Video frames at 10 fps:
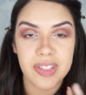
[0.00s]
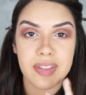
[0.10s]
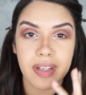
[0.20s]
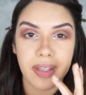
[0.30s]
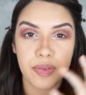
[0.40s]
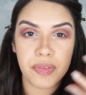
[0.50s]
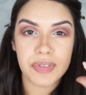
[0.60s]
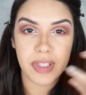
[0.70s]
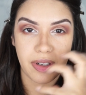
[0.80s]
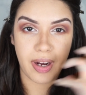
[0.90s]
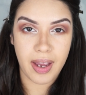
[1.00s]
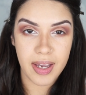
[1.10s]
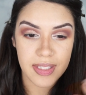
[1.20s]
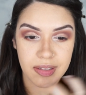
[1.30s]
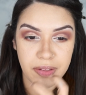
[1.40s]
So now that we've done our
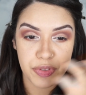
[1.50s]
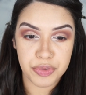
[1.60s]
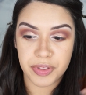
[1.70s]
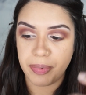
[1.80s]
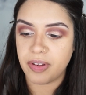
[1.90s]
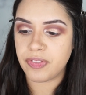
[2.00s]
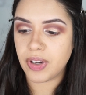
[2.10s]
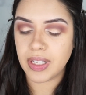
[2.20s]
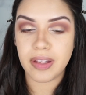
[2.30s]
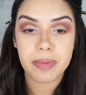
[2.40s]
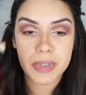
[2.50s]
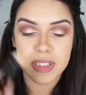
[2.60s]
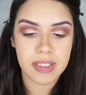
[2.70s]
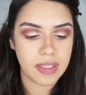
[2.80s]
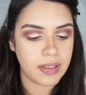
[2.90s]
eyes, I don't have to worry about fallout. I'm
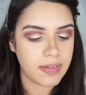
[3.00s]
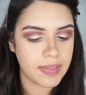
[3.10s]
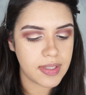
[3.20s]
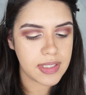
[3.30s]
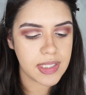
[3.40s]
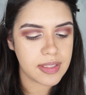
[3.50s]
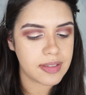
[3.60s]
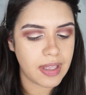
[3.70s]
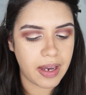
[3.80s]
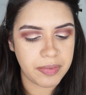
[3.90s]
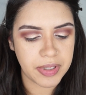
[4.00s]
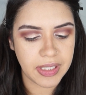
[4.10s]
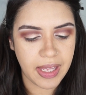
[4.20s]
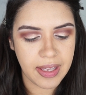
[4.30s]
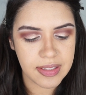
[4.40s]
going to take this. This is the
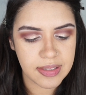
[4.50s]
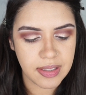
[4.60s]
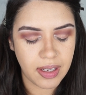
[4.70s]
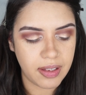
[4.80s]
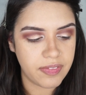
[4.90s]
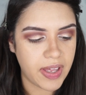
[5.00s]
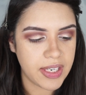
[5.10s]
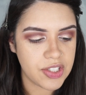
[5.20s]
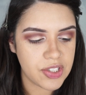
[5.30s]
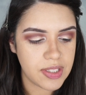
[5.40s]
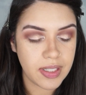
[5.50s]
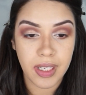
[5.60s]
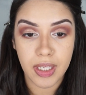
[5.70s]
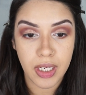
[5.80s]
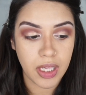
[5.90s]
Hourglass Vanish Stick
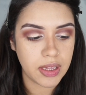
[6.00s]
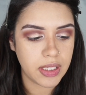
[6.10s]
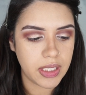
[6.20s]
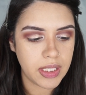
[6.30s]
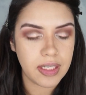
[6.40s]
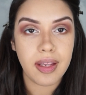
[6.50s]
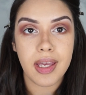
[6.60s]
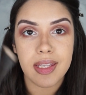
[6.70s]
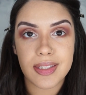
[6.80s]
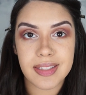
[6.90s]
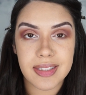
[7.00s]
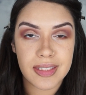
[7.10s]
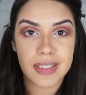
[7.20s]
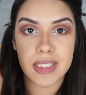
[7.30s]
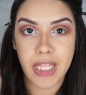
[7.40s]
in Linen. This
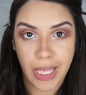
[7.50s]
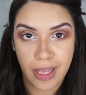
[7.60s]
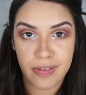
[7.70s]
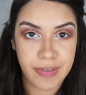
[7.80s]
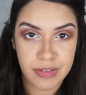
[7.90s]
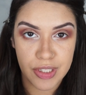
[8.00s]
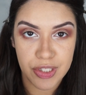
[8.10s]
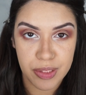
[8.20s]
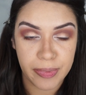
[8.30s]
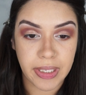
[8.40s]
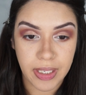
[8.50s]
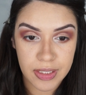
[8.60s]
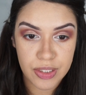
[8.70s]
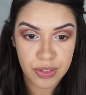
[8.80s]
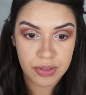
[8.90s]
is a foundation, but I
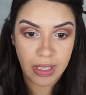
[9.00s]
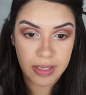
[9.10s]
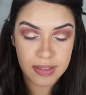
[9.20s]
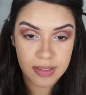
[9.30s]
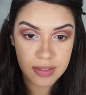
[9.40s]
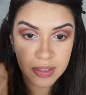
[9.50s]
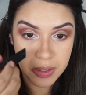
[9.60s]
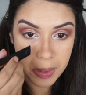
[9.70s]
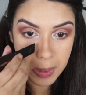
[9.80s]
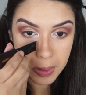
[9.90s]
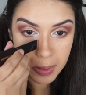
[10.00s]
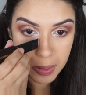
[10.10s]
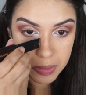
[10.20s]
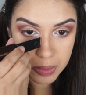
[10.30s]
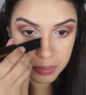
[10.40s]
like to use it as a concealer.
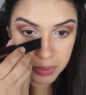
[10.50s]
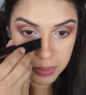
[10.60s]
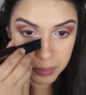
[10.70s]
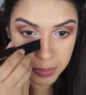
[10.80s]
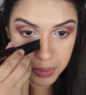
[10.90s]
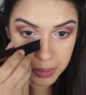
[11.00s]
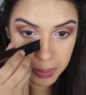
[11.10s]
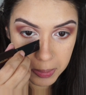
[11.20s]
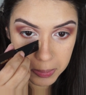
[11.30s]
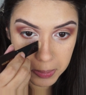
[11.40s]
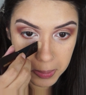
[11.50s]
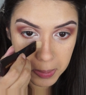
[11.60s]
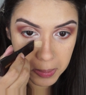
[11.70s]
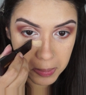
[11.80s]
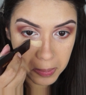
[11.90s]
So I'm just going to put it
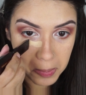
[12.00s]
under.